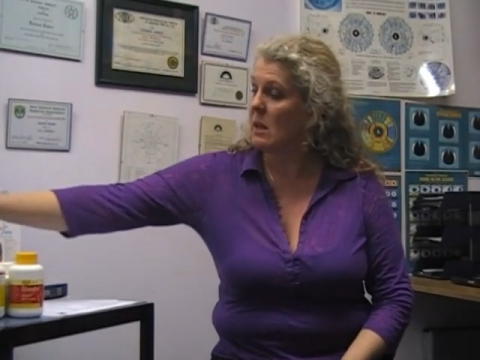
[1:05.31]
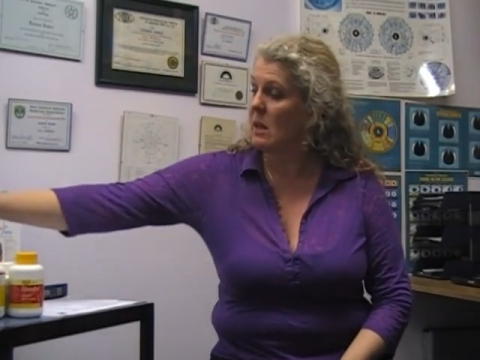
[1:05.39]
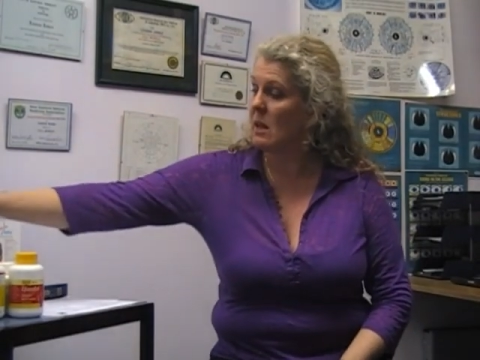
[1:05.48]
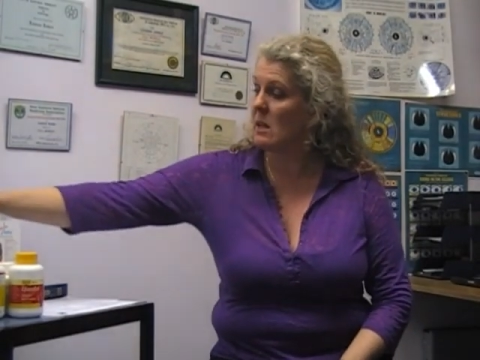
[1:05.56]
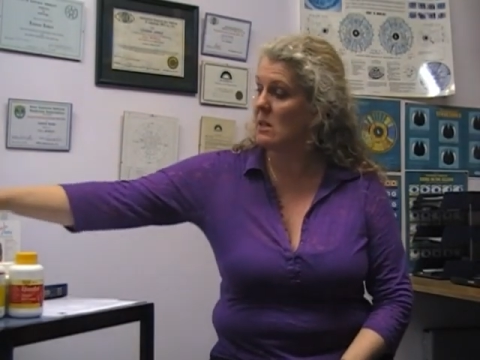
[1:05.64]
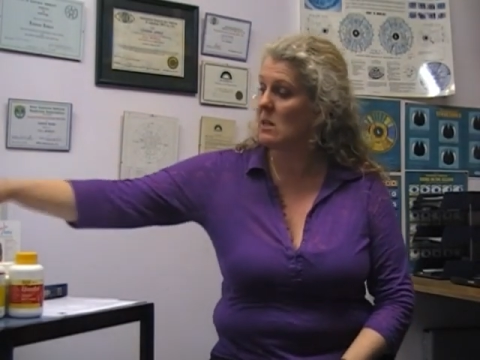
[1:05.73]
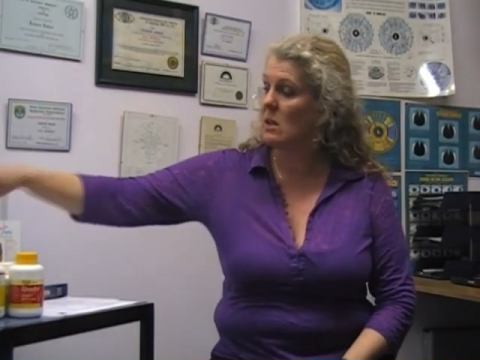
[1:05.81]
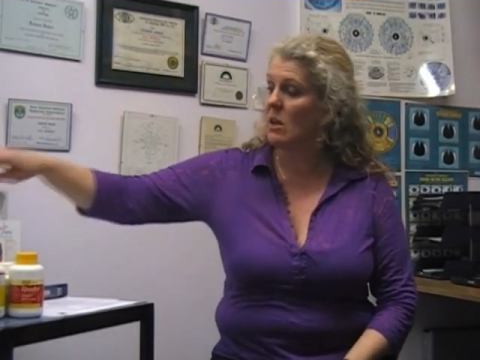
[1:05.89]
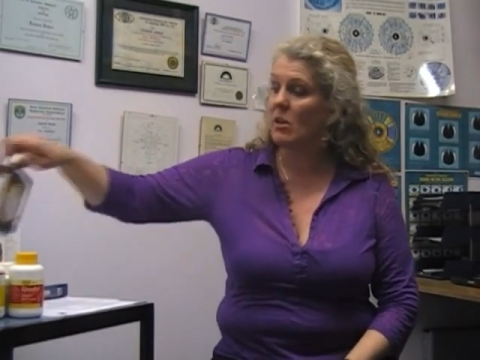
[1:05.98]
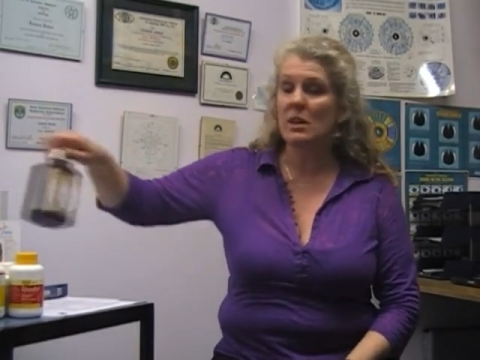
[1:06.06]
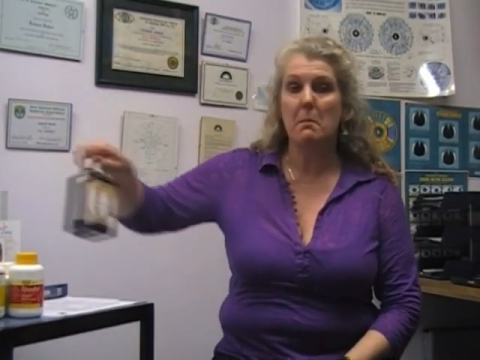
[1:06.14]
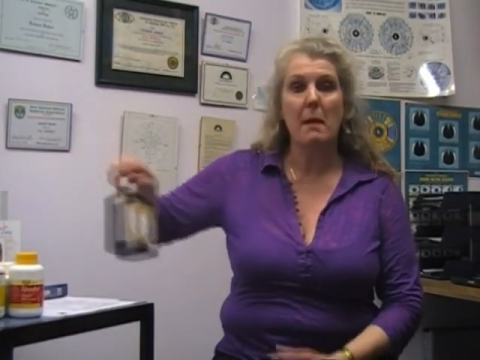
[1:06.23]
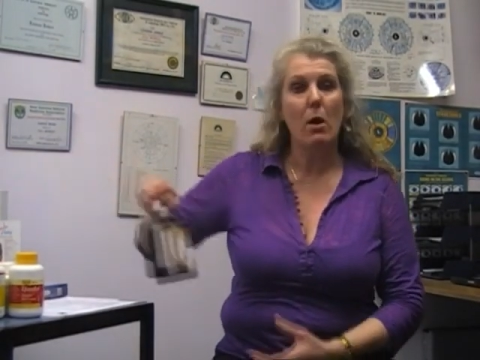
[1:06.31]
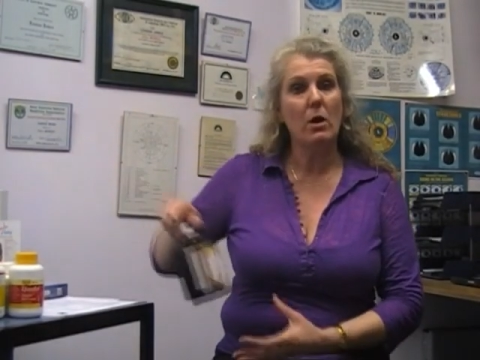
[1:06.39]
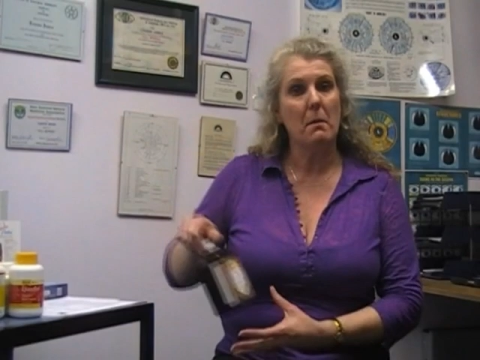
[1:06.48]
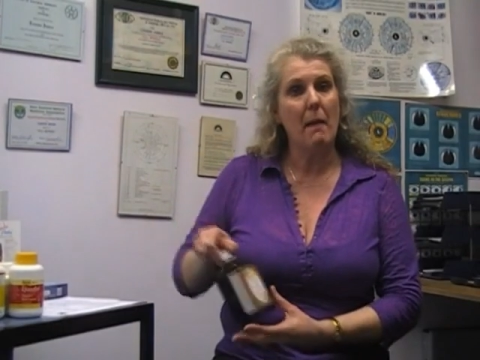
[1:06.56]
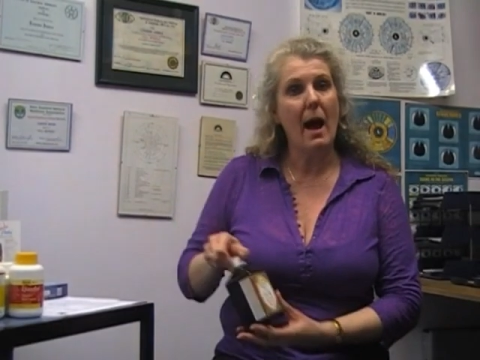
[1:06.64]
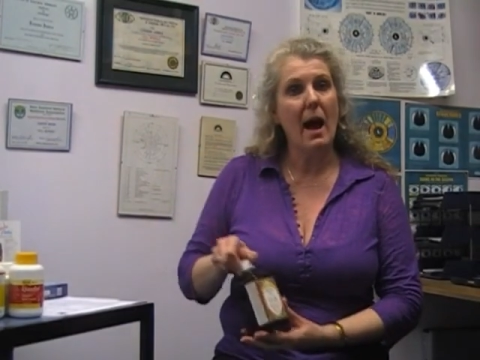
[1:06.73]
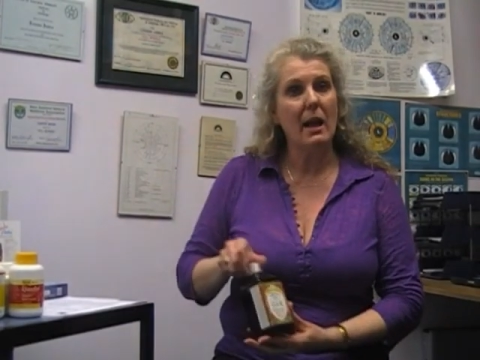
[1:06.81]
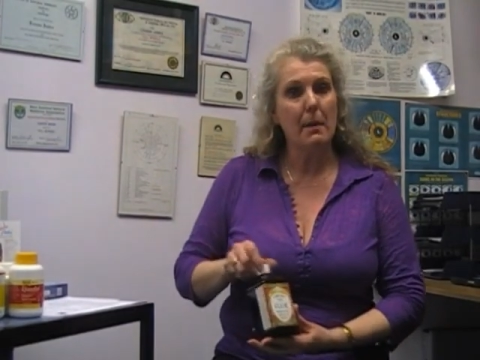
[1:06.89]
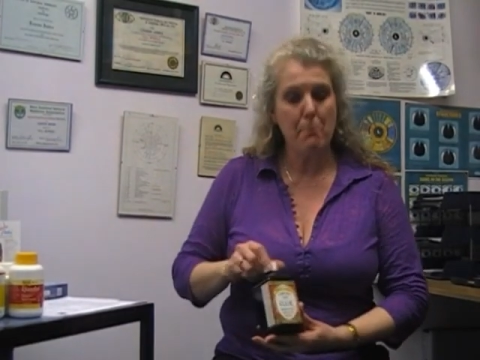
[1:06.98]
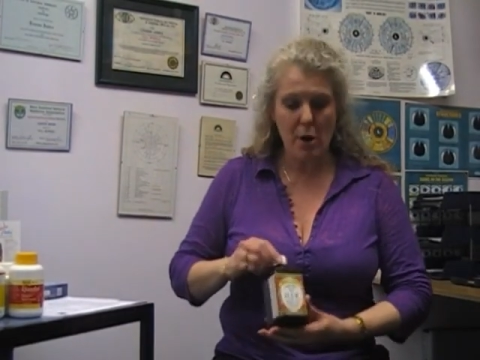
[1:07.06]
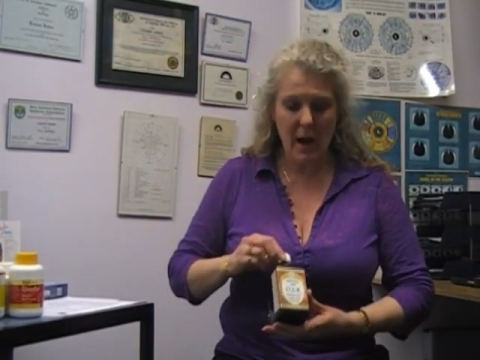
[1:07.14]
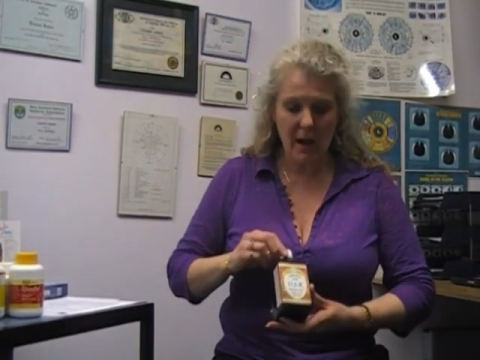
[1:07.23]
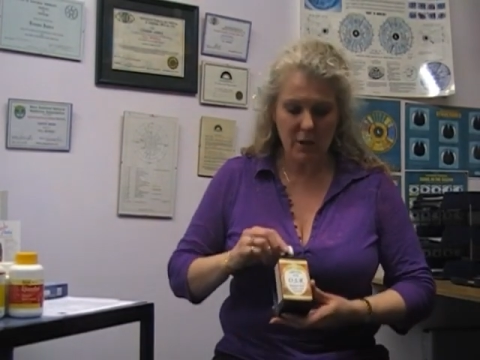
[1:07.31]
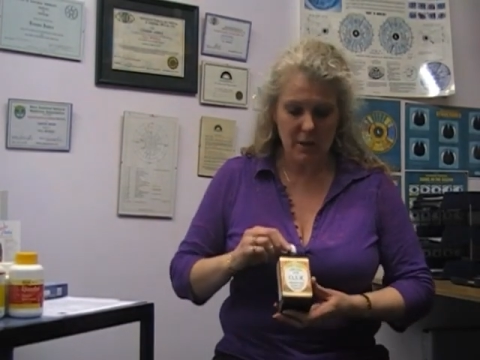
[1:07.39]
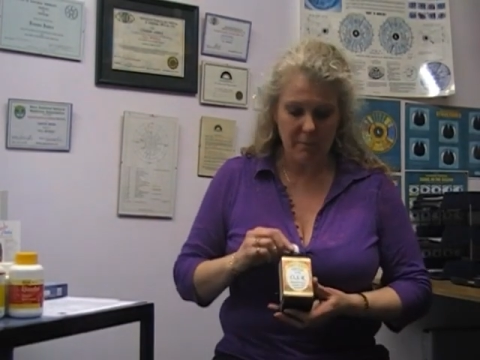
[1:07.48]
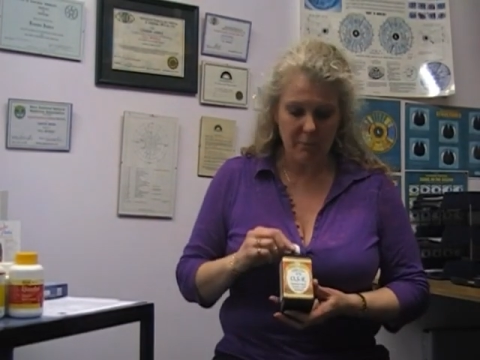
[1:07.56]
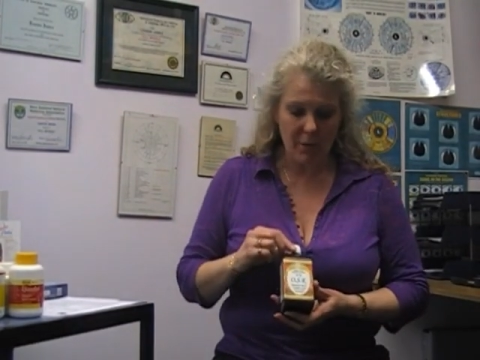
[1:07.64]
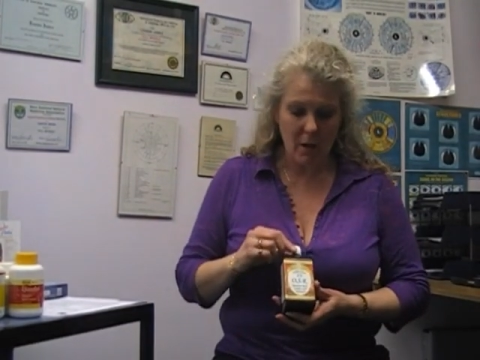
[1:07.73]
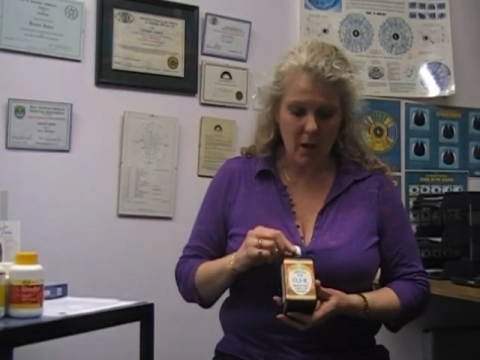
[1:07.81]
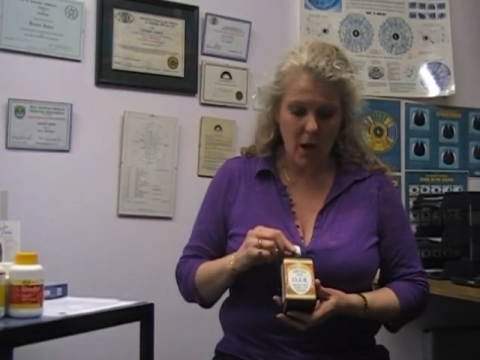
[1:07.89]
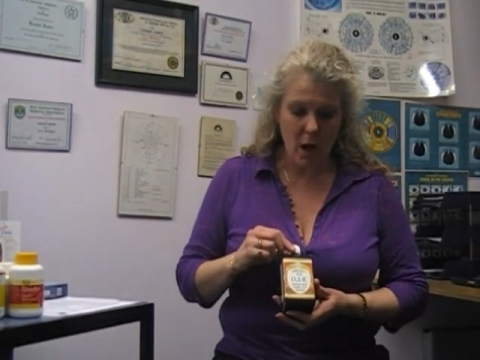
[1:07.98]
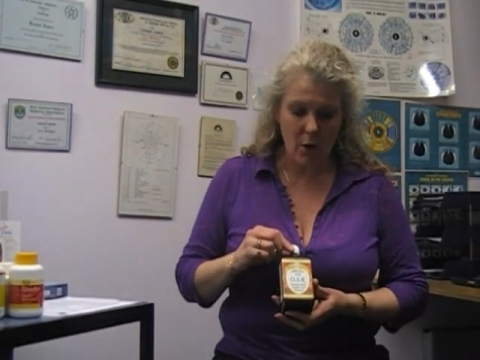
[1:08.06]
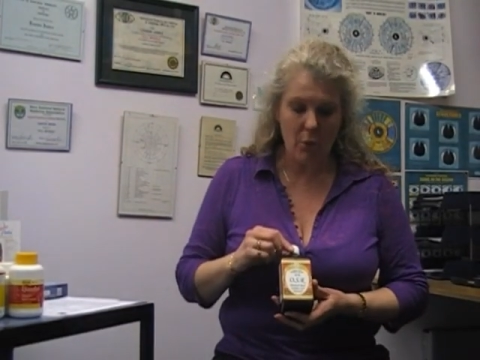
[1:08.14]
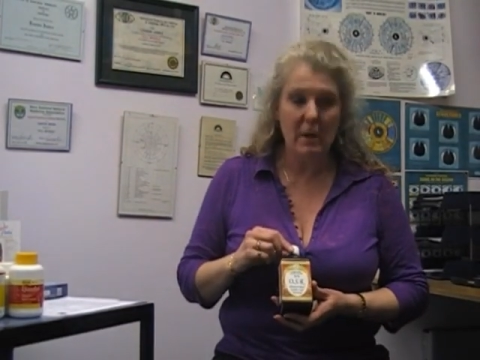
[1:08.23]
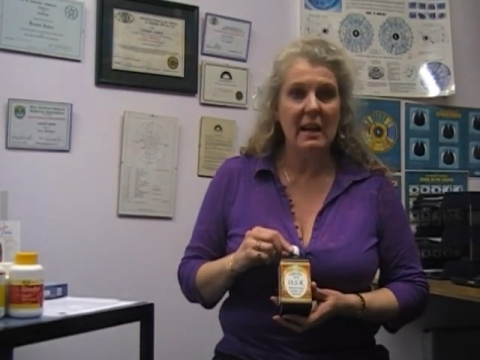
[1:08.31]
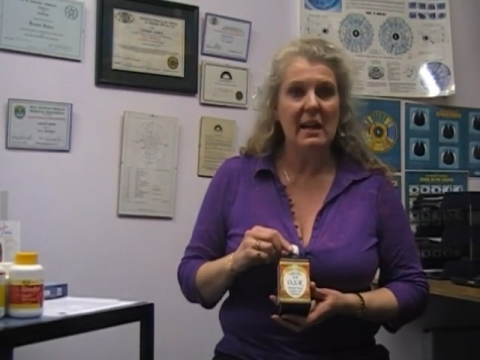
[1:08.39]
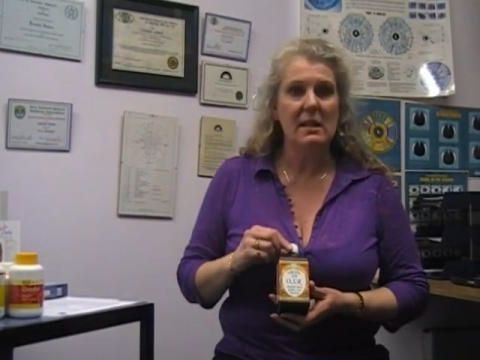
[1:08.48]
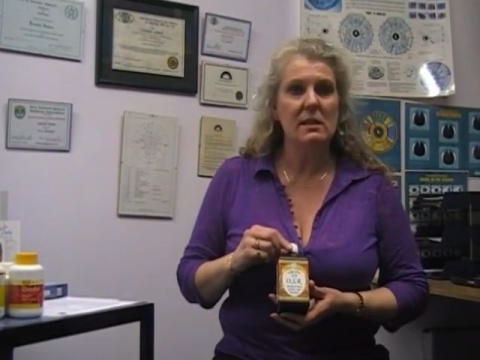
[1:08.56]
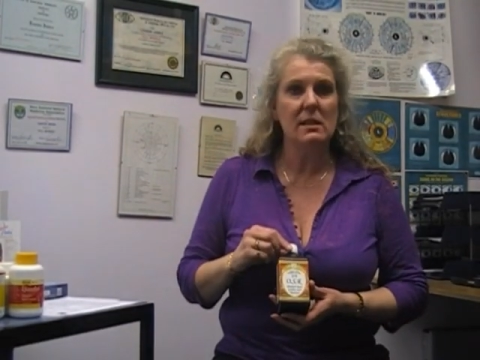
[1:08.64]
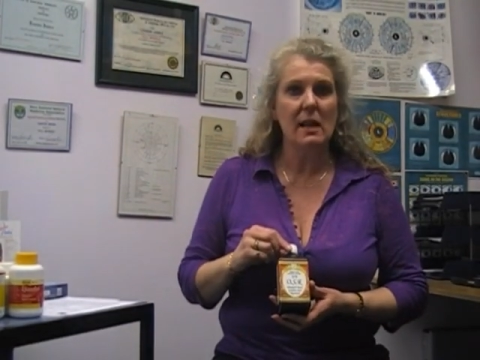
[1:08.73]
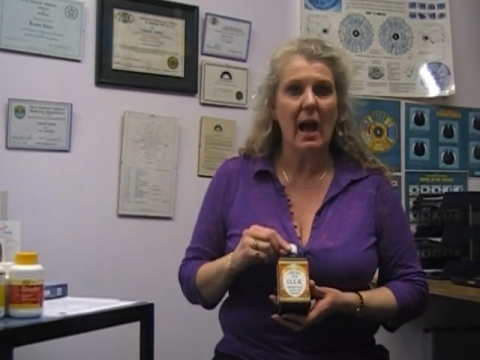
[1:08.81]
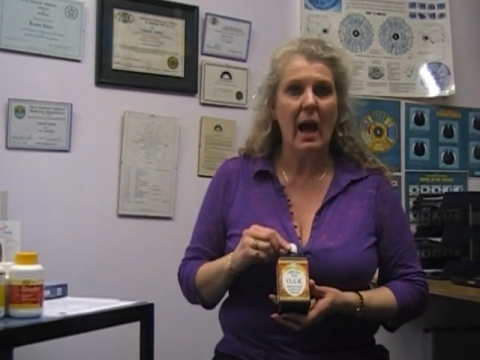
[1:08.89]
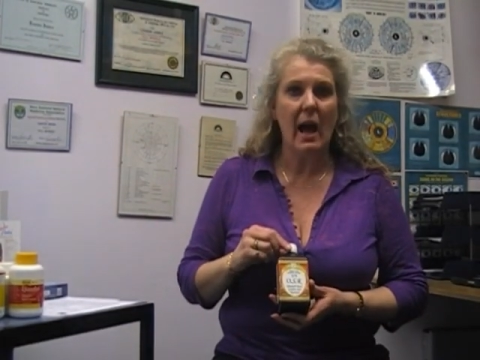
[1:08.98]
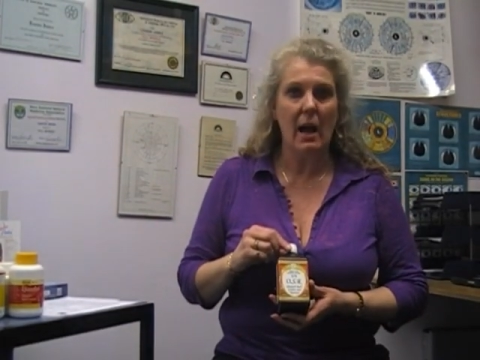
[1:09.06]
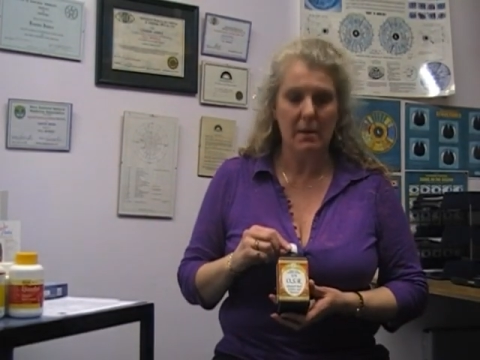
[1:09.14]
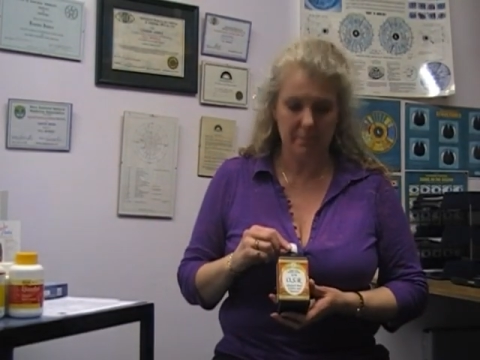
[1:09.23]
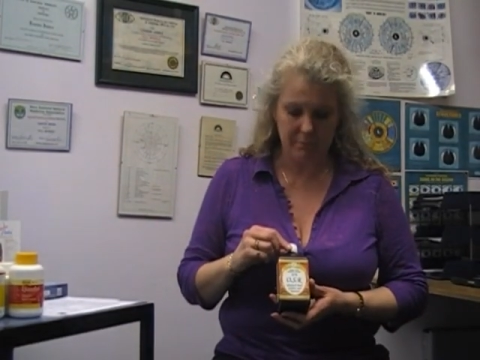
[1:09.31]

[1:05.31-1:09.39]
is the Malcolm Harker product, OSR.